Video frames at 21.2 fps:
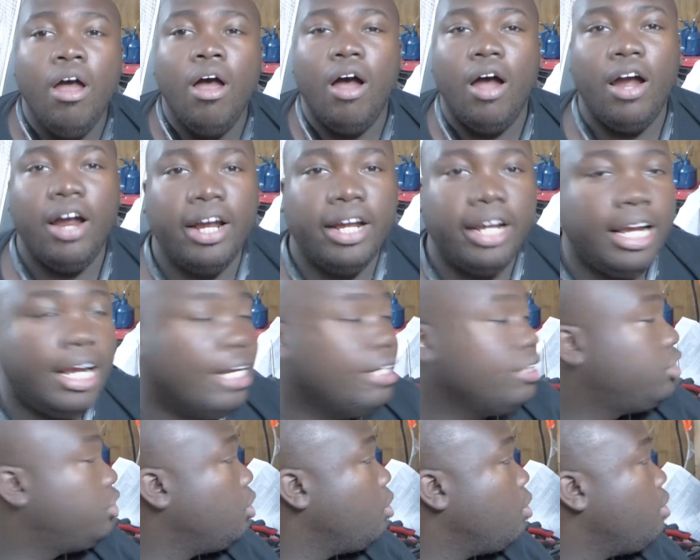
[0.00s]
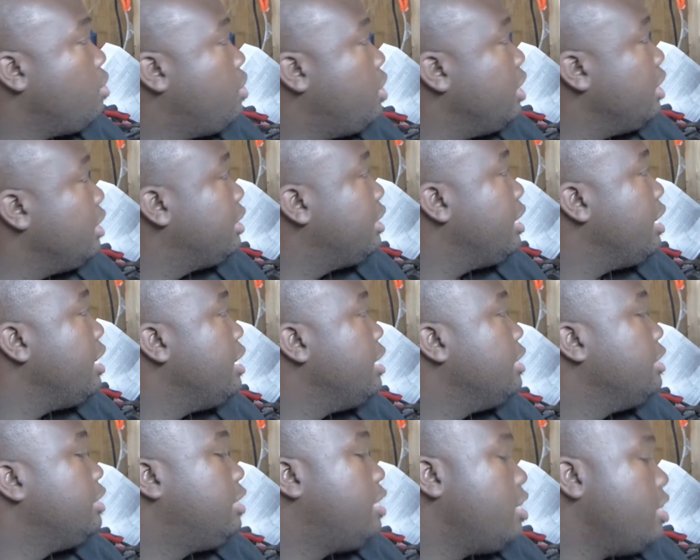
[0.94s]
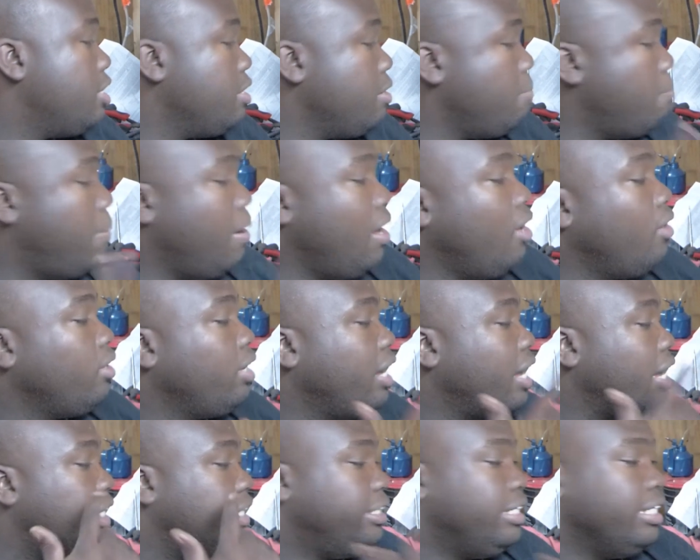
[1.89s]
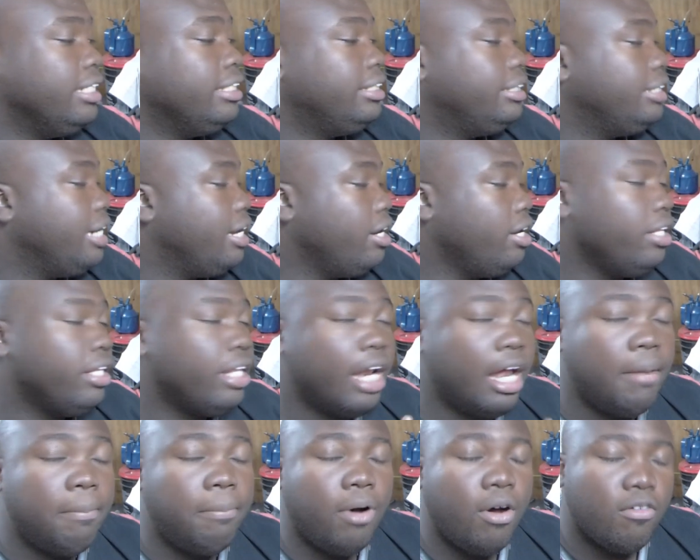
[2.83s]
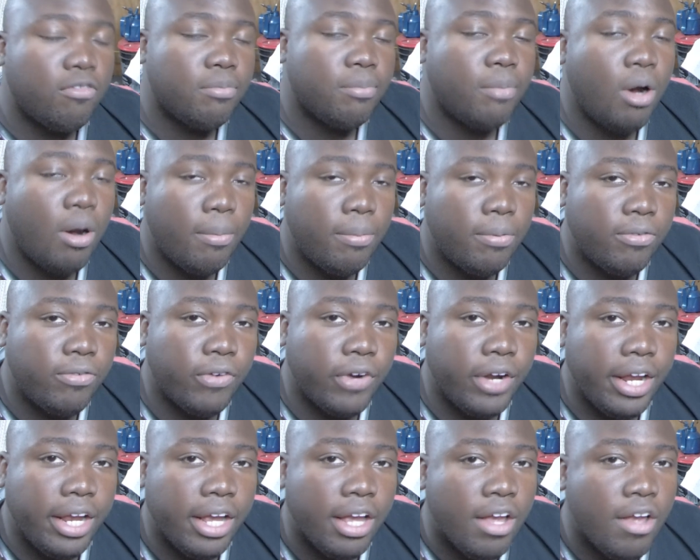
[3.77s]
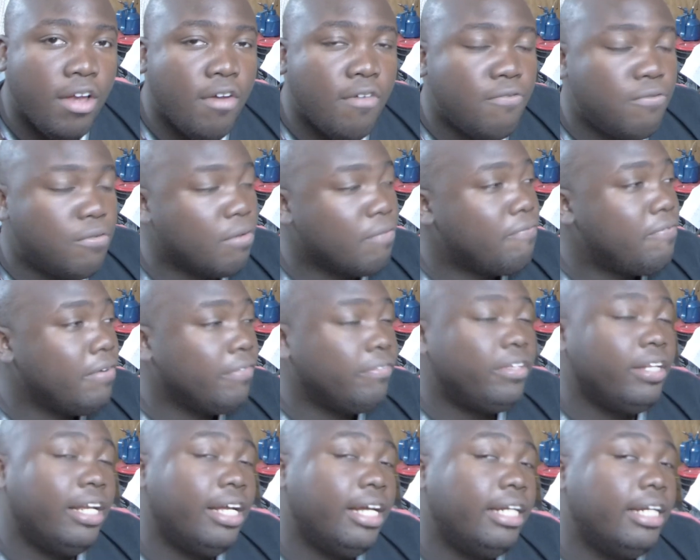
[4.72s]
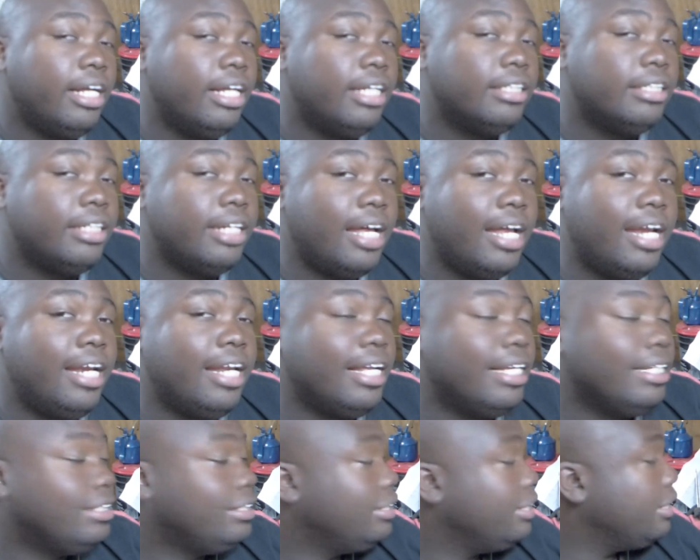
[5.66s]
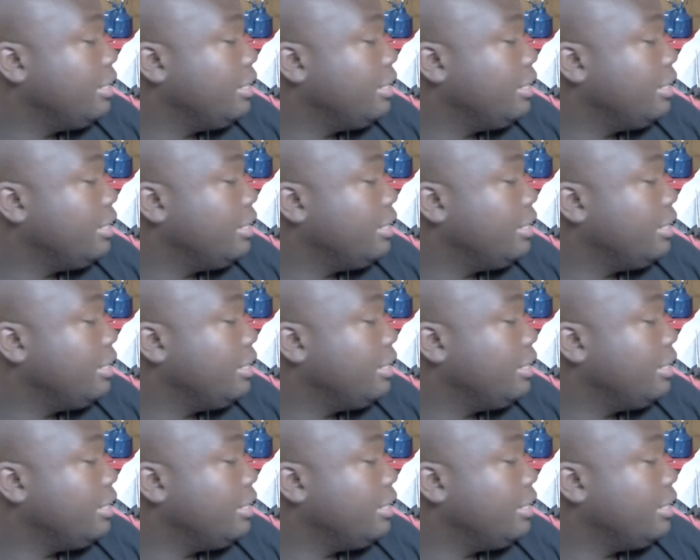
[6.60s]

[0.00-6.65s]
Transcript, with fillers: Alright guys, so this is the belt and disc sander that I bought from Harbor Freight for $59.99